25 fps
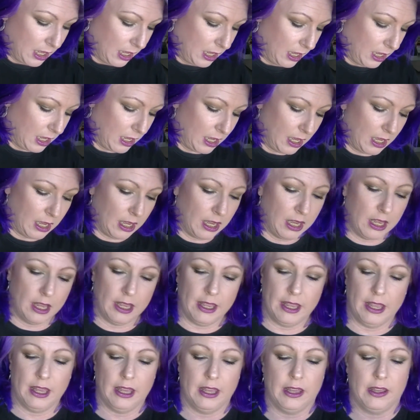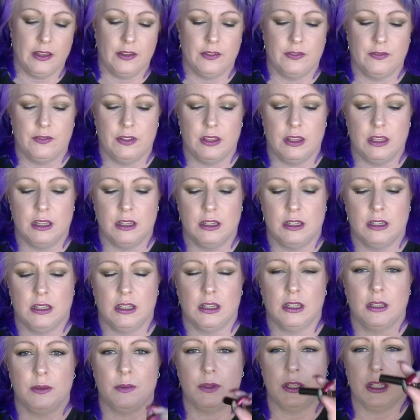I have
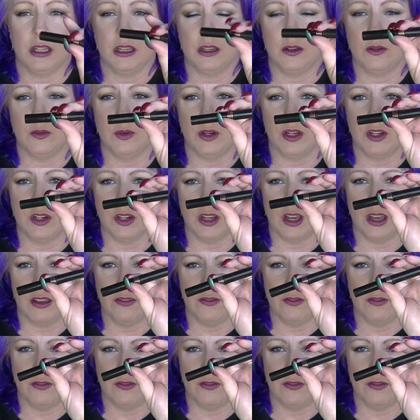this lipstick which